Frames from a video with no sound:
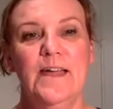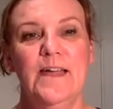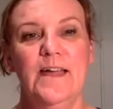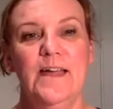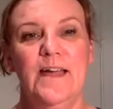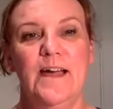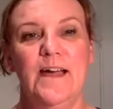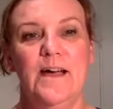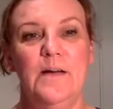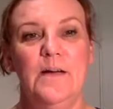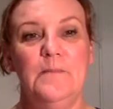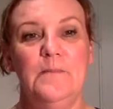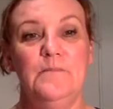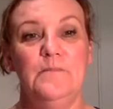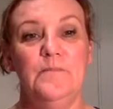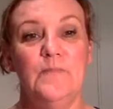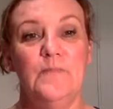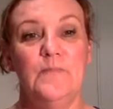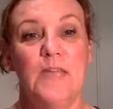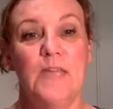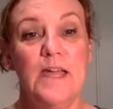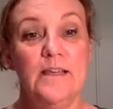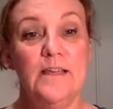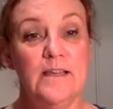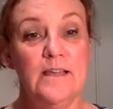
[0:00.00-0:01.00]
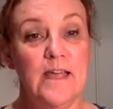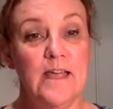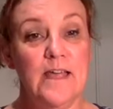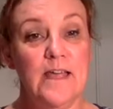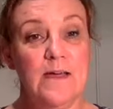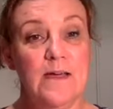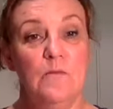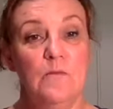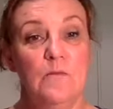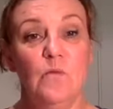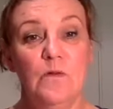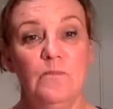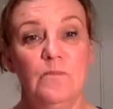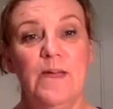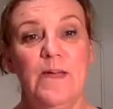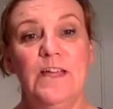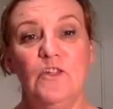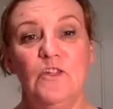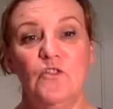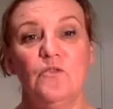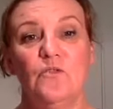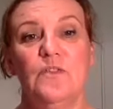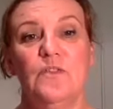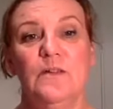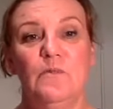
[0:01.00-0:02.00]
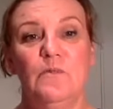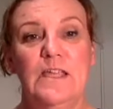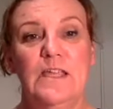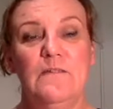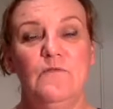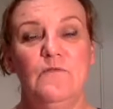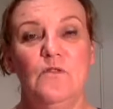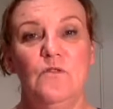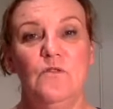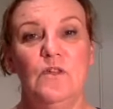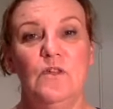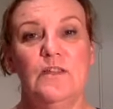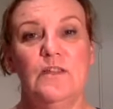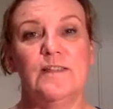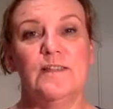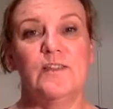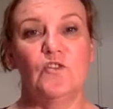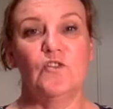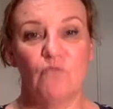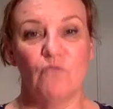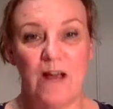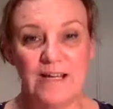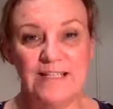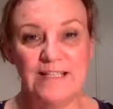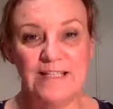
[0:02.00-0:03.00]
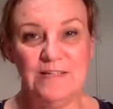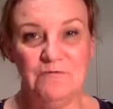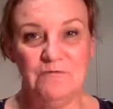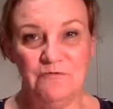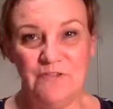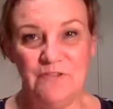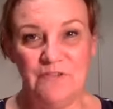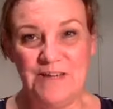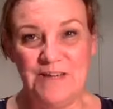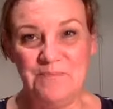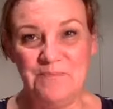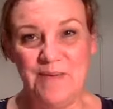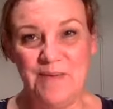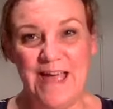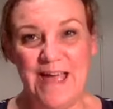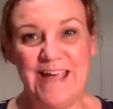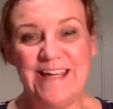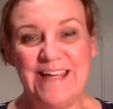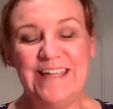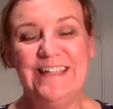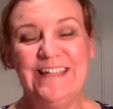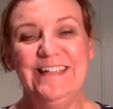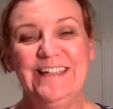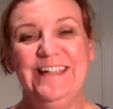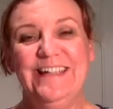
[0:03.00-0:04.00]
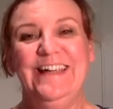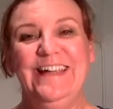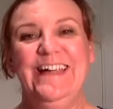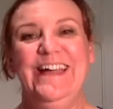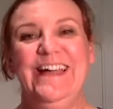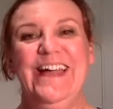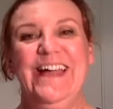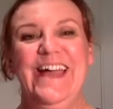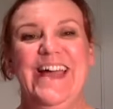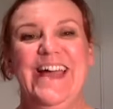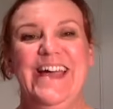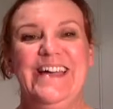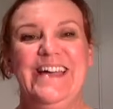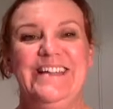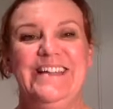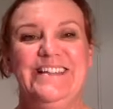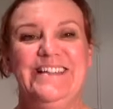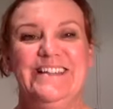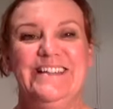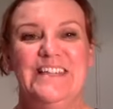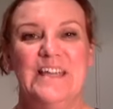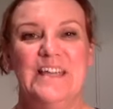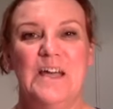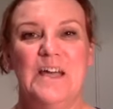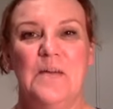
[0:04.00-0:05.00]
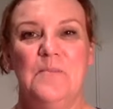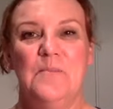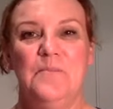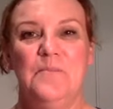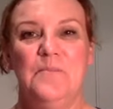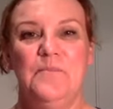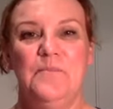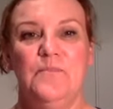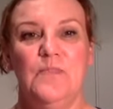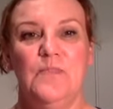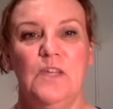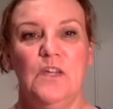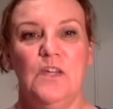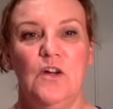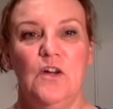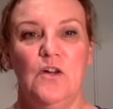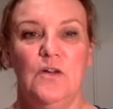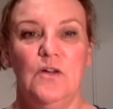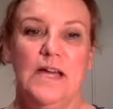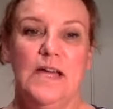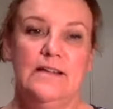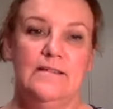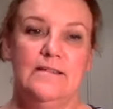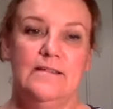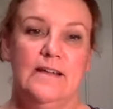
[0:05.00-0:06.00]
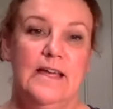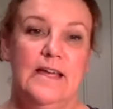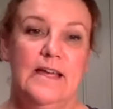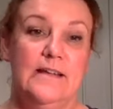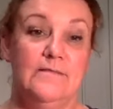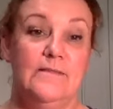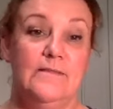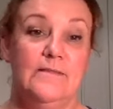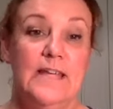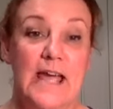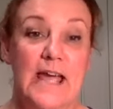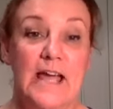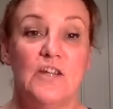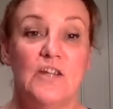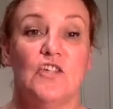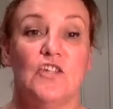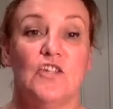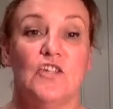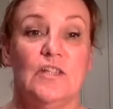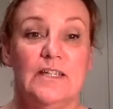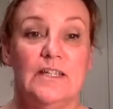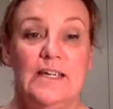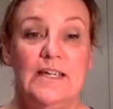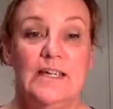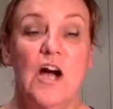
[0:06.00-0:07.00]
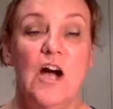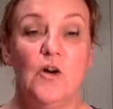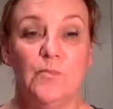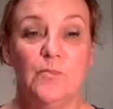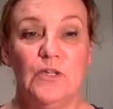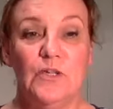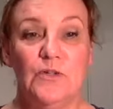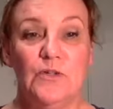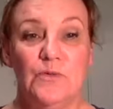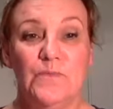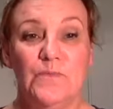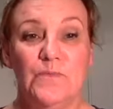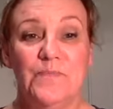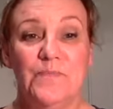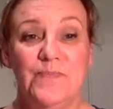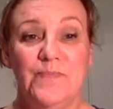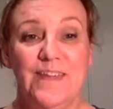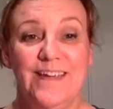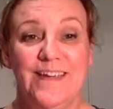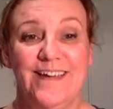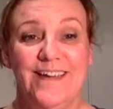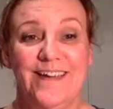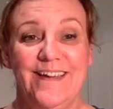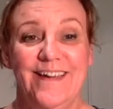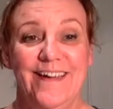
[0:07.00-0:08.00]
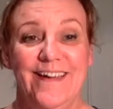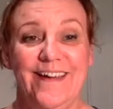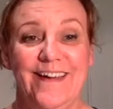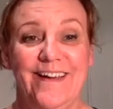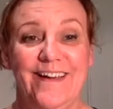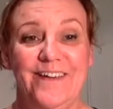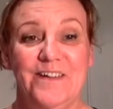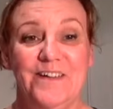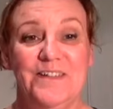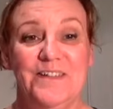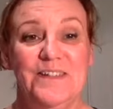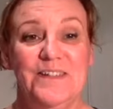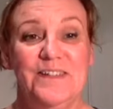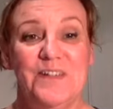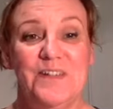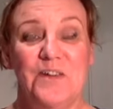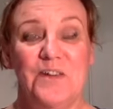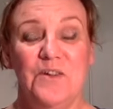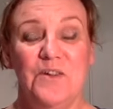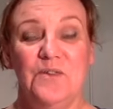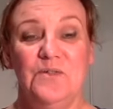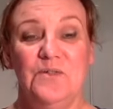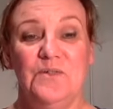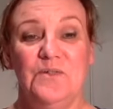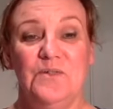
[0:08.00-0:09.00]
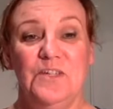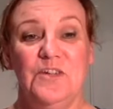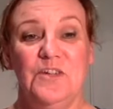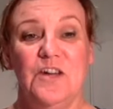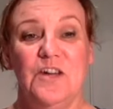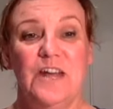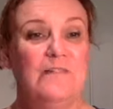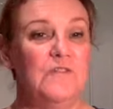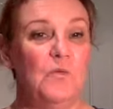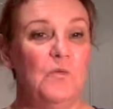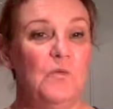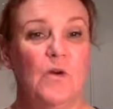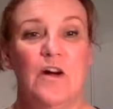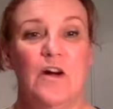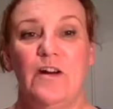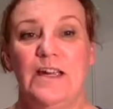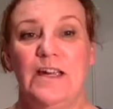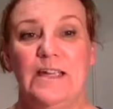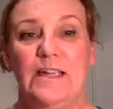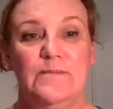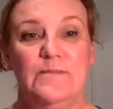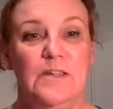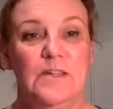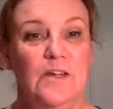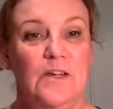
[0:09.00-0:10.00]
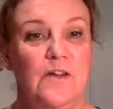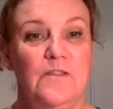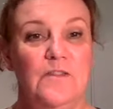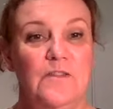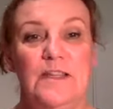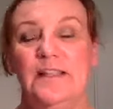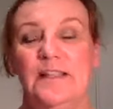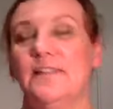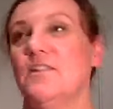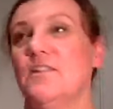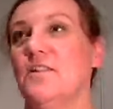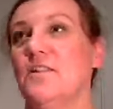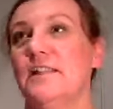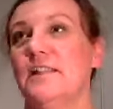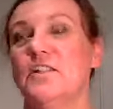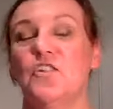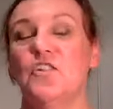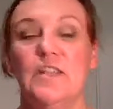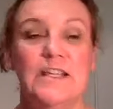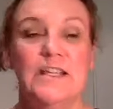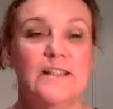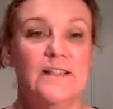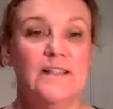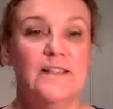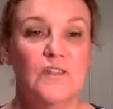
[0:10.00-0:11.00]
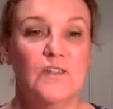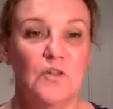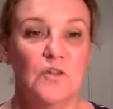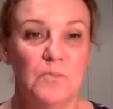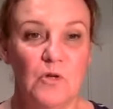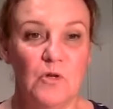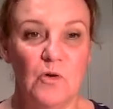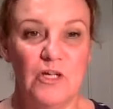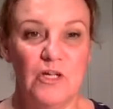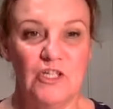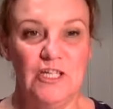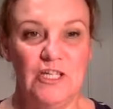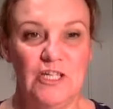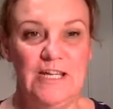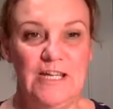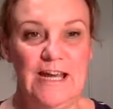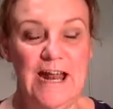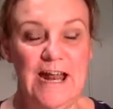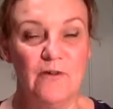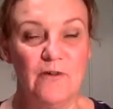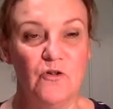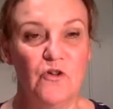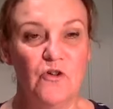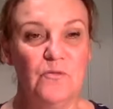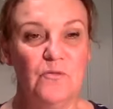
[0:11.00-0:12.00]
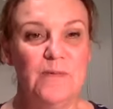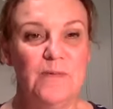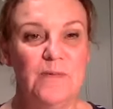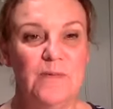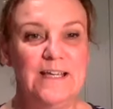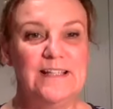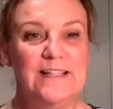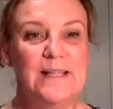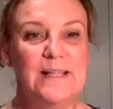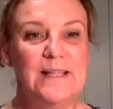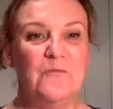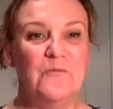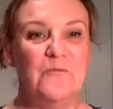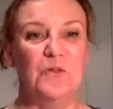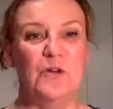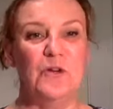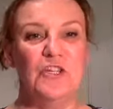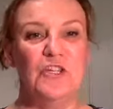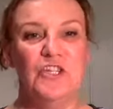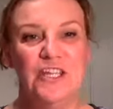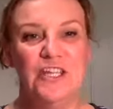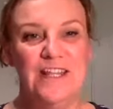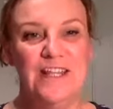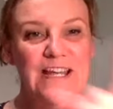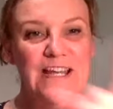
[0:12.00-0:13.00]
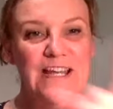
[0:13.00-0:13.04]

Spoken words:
And we'll make sure that we give you constructive feedback and, you know, and actually help you. So you don't have to worry, you know, there's no such thing as a stupid question in our group except for the question that